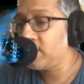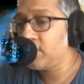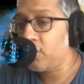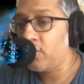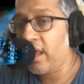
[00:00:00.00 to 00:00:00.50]
you
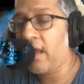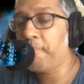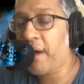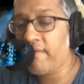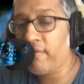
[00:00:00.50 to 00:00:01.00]
know, led
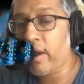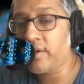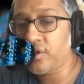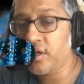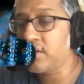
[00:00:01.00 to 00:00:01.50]
by
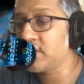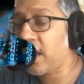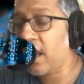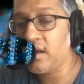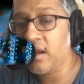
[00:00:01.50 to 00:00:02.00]
Varangians,
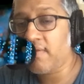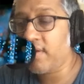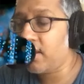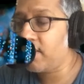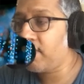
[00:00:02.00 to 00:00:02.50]

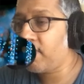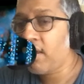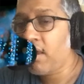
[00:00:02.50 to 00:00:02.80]
Scandinavians,